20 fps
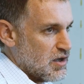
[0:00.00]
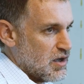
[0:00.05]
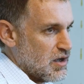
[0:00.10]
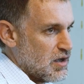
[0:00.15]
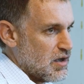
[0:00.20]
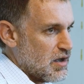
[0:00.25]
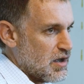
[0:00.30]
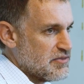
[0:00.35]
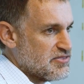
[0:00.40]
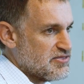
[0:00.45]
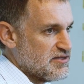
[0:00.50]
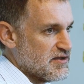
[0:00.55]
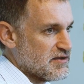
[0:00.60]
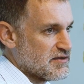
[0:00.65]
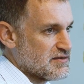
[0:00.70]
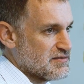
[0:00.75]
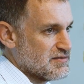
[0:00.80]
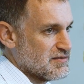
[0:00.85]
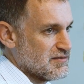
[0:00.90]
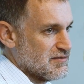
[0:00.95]
I
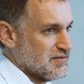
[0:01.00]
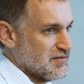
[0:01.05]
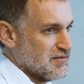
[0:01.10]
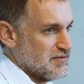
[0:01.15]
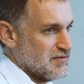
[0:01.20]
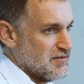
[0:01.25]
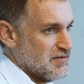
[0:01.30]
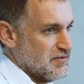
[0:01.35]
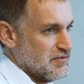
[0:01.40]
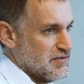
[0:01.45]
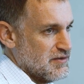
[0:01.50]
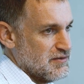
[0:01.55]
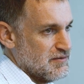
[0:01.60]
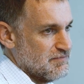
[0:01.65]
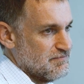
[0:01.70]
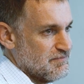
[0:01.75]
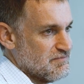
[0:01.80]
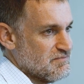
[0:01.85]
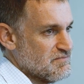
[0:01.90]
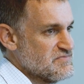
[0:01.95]
think
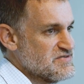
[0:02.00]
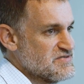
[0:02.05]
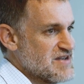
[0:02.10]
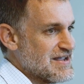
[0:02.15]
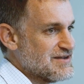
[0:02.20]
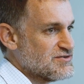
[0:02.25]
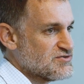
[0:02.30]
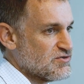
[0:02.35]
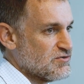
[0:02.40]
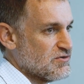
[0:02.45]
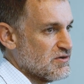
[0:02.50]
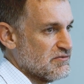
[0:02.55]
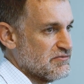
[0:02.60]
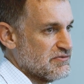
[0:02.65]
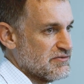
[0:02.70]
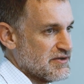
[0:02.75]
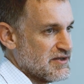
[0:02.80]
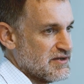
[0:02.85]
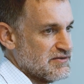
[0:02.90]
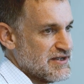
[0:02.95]
the nature
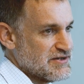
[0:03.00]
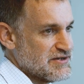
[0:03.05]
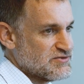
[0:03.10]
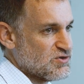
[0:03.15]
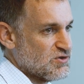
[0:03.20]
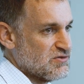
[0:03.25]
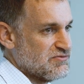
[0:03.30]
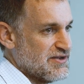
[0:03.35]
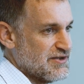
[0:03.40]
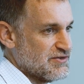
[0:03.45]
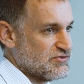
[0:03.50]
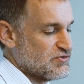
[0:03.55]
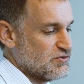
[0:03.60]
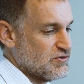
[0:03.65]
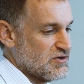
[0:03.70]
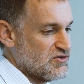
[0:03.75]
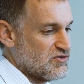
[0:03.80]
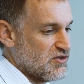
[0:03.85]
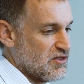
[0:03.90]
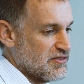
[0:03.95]
of
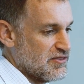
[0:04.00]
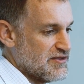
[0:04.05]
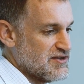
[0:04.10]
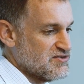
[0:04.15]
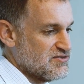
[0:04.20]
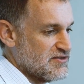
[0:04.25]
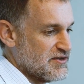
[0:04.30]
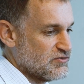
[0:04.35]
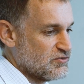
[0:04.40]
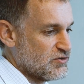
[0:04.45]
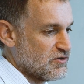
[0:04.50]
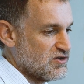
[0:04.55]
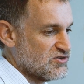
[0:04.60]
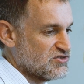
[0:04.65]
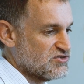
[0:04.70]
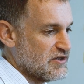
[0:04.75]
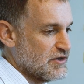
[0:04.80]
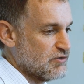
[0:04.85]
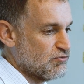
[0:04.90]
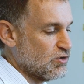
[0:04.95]
history is that these things are going to
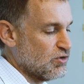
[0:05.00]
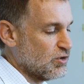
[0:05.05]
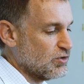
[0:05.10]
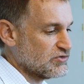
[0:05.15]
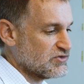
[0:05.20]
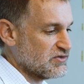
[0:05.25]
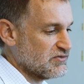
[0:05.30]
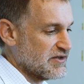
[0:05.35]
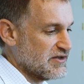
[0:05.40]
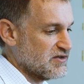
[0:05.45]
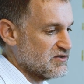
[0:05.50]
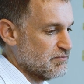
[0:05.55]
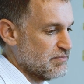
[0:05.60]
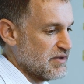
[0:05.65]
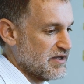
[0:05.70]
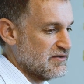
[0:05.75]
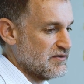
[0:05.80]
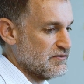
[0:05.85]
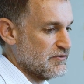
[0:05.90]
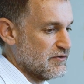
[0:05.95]
stay relatively
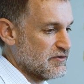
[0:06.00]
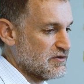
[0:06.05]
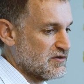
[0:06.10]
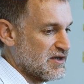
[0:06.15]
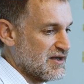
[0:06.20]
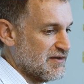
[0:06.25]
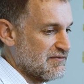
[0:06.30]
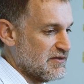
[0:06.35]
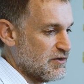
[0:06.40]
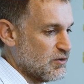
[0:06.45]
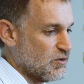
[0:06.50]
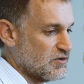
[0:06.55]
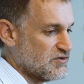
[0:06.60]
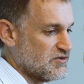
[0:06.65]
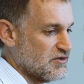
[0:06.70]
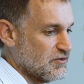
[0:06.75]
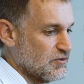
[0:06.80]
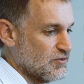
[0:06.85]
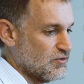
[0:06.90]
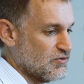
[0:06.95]
independent. You're going to have the
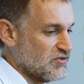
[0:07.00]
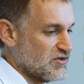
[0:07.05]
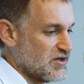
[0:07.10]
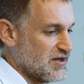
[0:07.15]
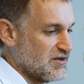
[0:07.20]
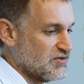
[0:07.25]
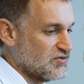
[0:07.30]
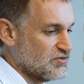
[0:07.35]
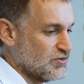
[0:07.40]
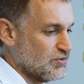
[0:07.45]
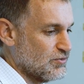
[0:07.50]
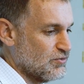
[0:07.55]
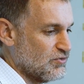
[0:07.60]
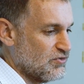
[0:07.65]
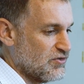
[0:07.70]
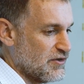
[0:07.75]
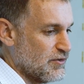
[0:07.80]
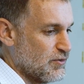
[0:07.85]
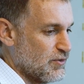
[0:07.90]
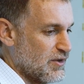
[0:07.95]
RTOs and
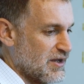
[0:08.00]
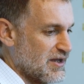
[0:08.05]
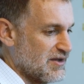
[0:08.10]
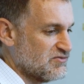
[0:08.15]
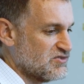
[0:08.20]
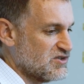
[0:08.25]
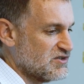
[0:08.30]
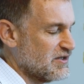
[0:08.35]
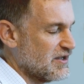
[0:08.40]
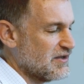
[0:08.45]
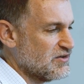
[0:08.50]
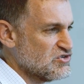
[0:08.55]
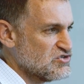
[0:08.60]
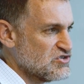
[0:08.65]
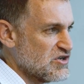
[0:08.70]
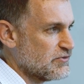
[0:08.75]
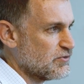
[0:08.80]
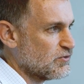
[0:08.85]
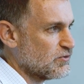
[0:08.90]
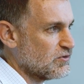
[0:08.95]
ISOs that you have today
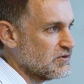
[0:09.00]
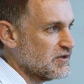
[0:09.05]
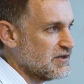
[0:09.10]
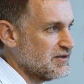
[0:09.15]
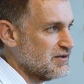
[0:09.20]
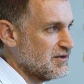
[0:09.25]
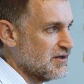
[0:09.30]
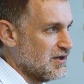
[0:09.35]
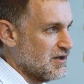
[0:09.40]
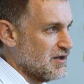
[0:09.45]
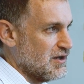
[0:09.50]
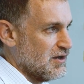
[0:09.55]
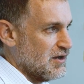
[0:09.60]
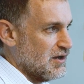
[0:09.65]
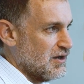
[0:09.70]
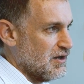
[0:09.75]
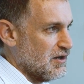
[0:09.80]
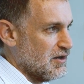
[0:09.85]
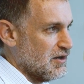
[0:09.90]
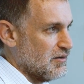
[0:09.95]
generally.
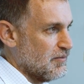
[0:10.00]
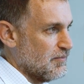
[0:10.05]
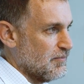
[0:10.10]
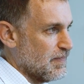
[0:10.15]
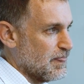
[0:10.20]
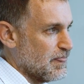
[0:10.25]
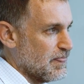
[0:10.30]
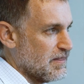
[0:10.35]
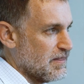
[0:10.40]
The